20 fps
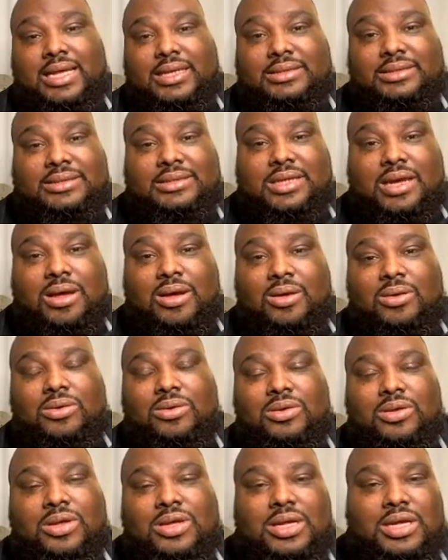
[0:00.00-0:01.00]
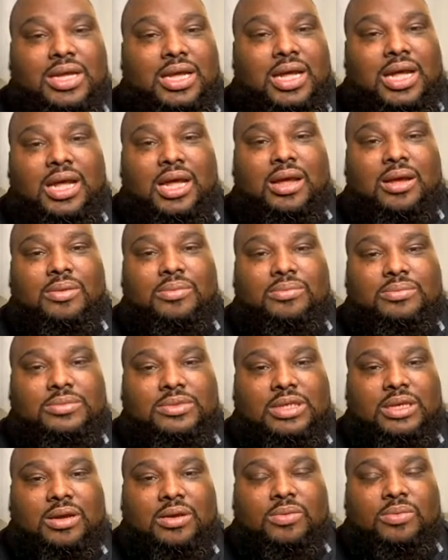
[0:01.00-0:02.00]
So,
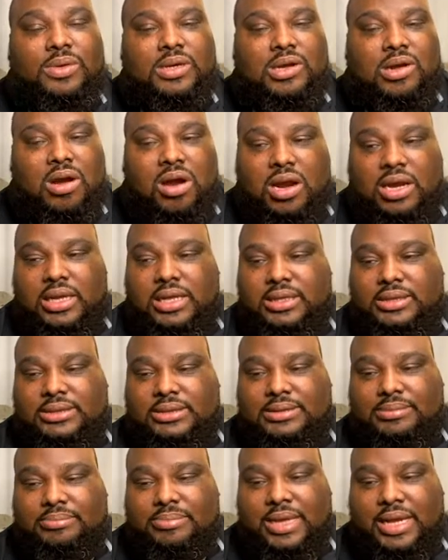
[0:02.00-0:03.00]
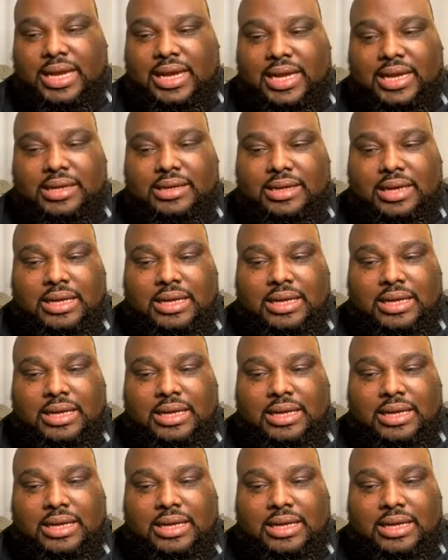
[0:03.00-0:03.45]
regardless, man,